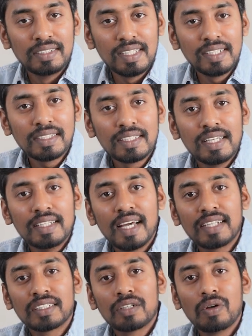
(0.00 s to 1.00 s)
Since
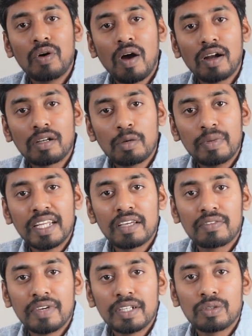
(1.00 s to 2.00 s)
there is no automatic
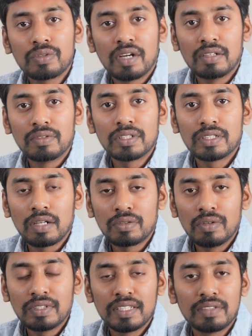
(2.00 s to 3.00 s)
way to convert
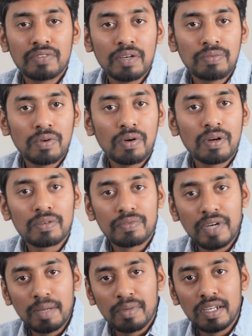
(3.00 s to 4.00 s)
shortcodes in Webflow or
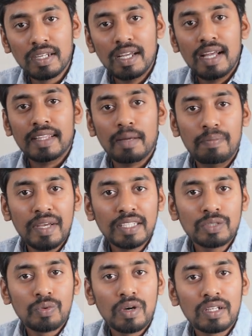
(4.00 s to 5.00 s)
Framer, the
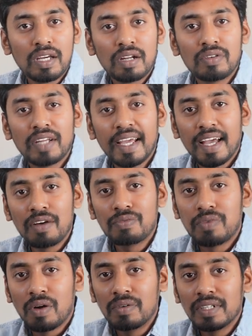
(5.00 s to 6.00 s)
best workaround I have
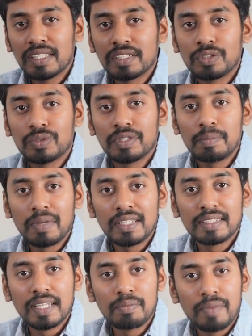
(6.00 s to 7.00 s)
found is to
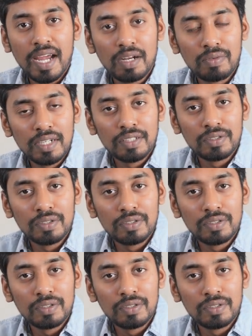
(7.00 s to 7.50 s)
replace them manually